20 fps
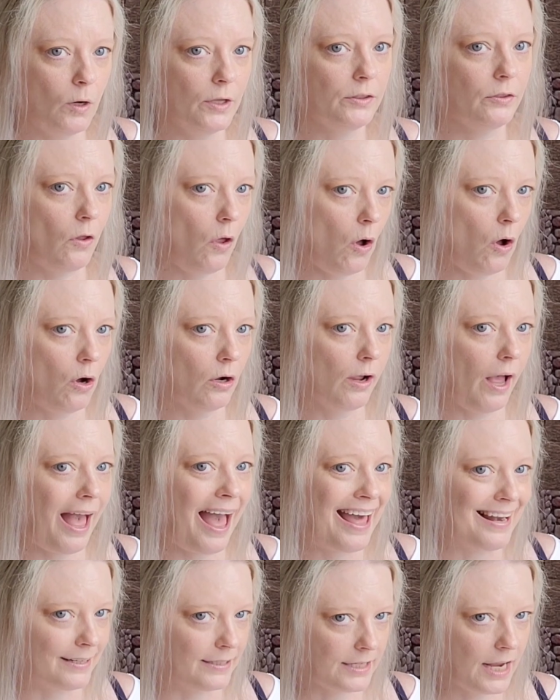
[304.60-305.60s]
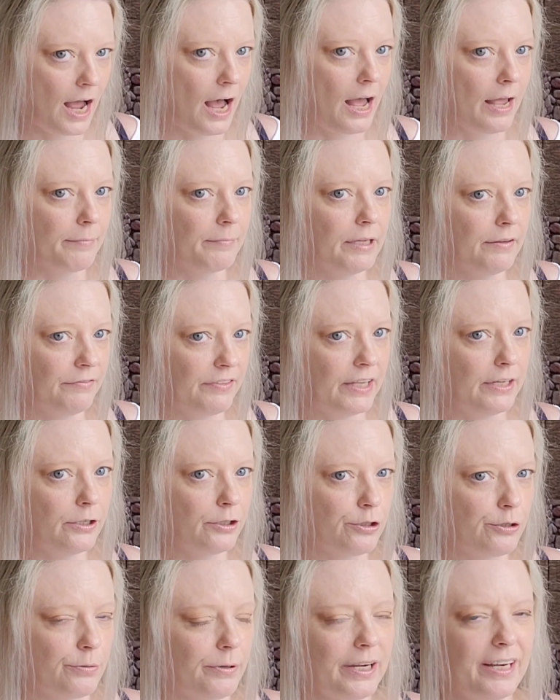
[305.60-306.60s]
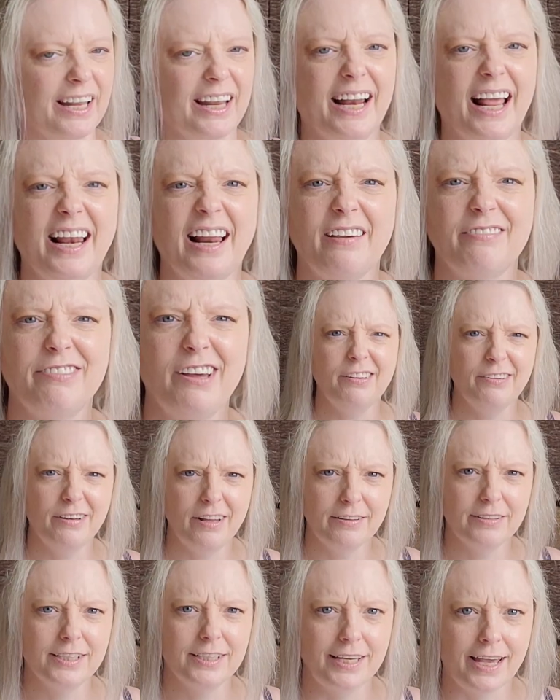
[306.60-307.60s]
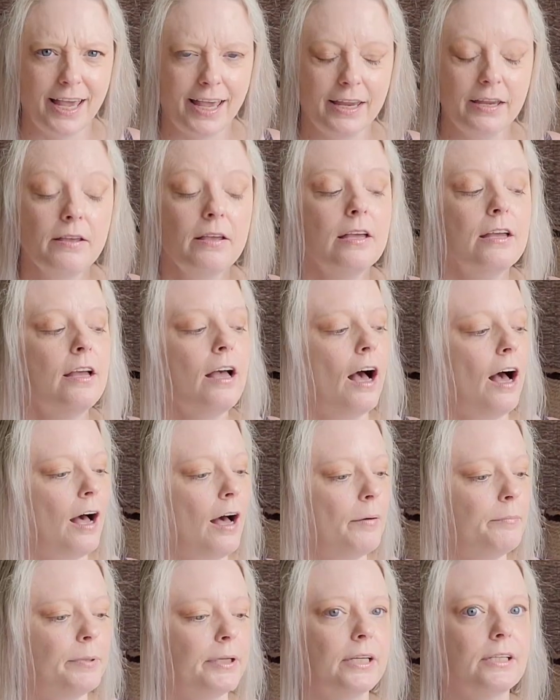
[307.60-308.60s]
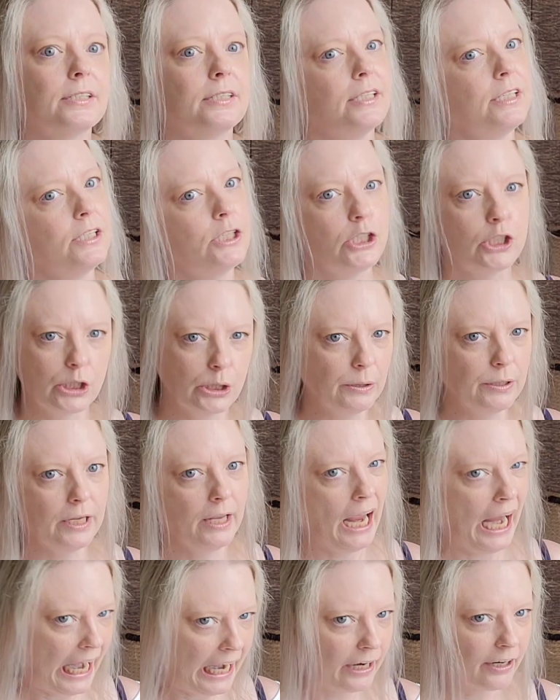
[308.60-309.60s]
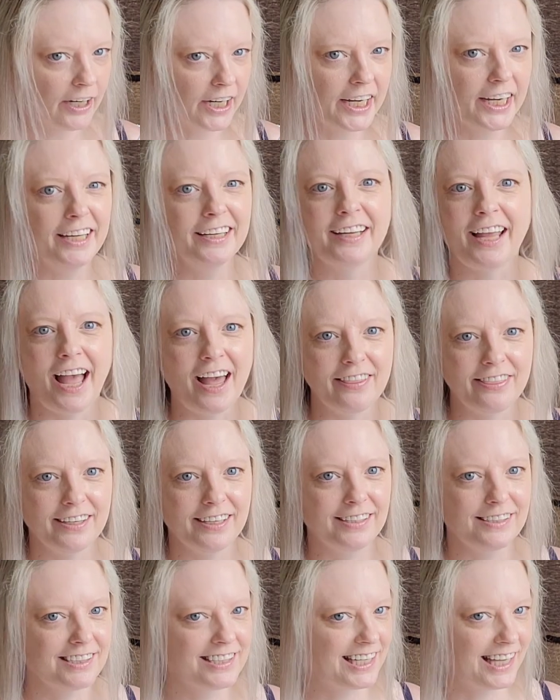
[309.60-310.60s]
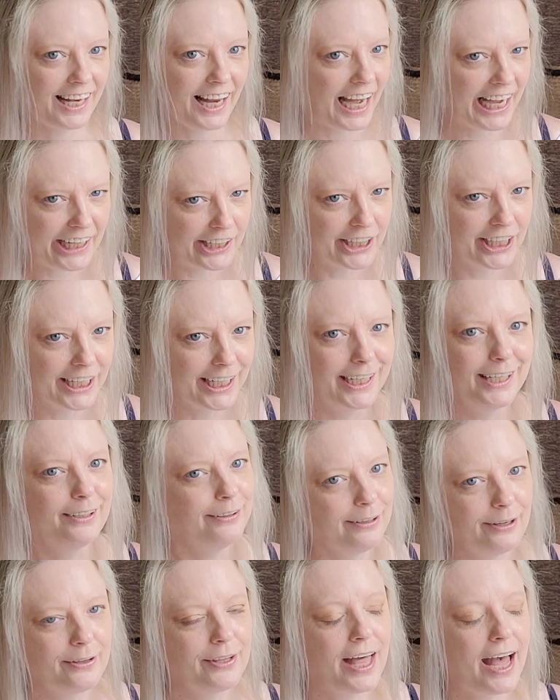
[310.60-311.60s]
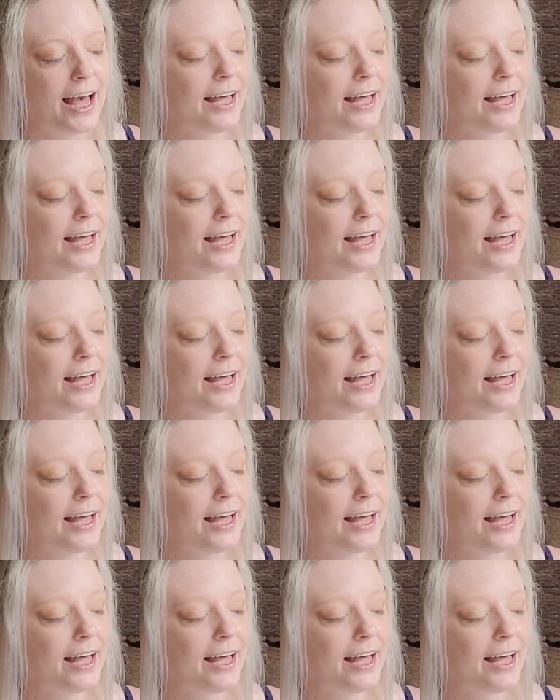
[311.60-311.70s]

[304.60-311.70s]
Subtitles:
one log at a time if they destroyed it. And I found out today, because these do get hairy, cat things get hairy, you know